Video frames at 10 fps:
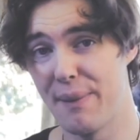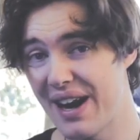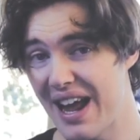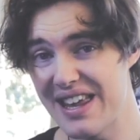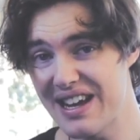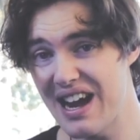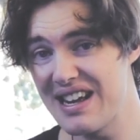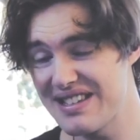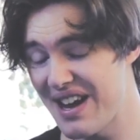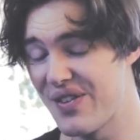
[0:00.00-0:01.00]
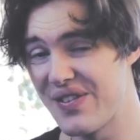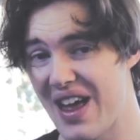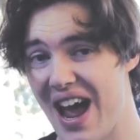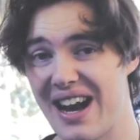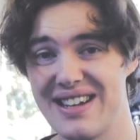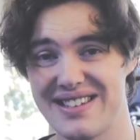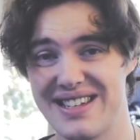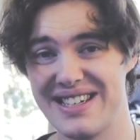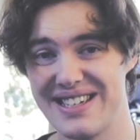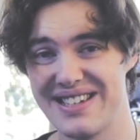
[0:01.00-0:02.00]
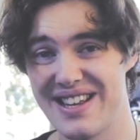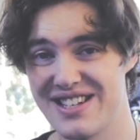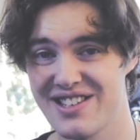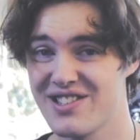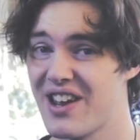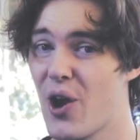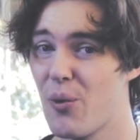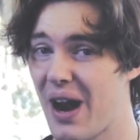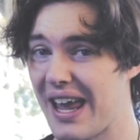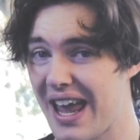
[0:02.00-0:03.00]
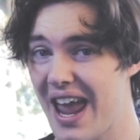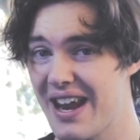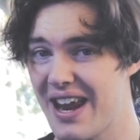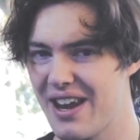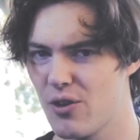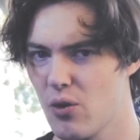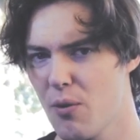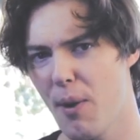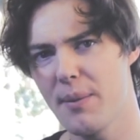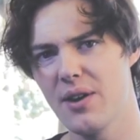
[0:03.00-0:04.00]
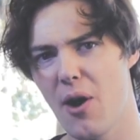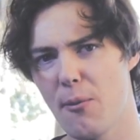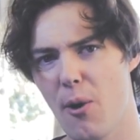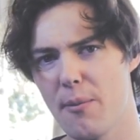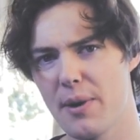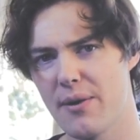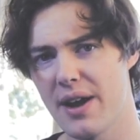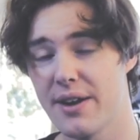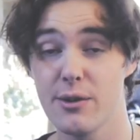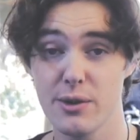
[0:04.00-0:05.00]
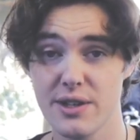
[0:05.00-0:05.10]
But uh, you guys, other than that, let's get into this because I know what I can handle, or probably not won't be able to handle,